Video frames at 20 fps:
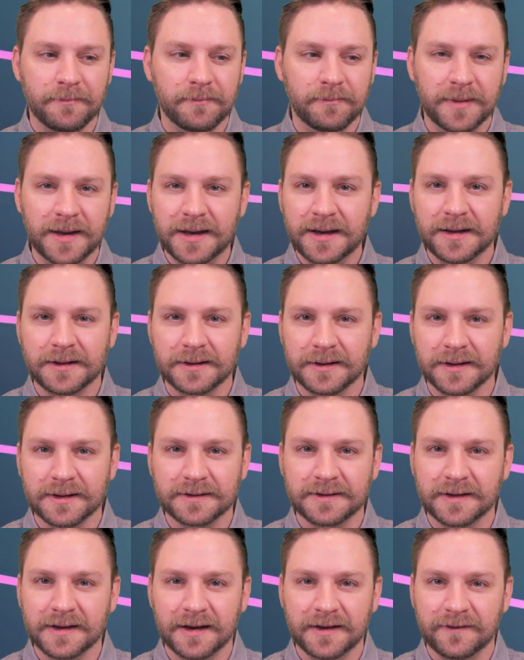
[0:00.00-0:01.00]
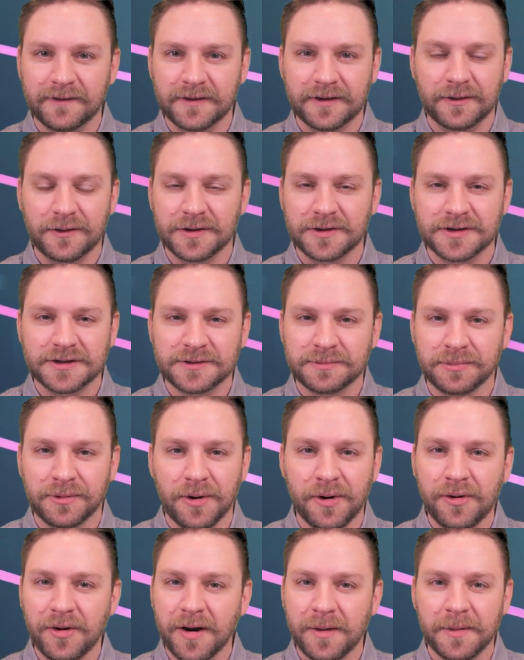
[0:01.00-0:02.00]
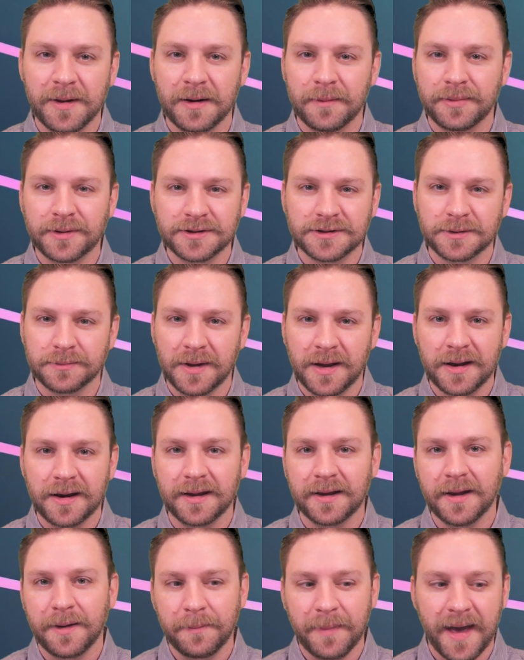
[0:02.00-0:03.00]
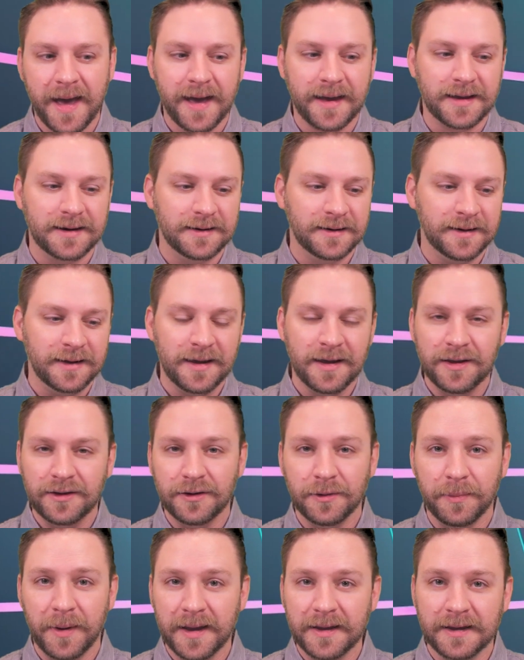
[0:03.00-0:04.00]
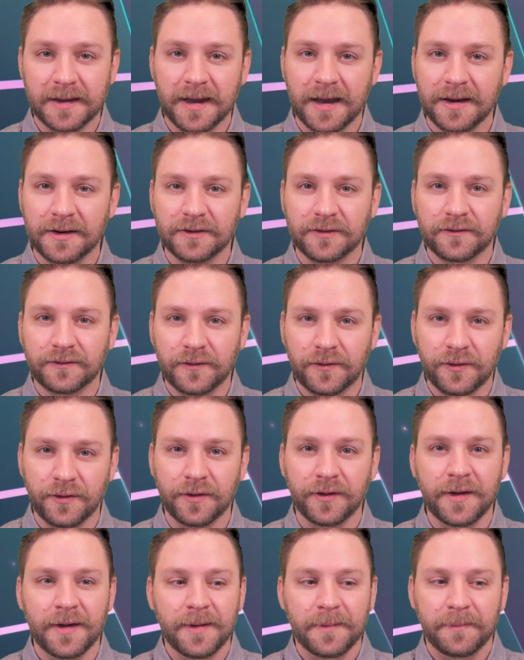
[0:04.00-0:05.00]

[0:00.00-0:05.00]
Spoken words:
meaningless if you can just program in and push a button and come back and your bank account is full?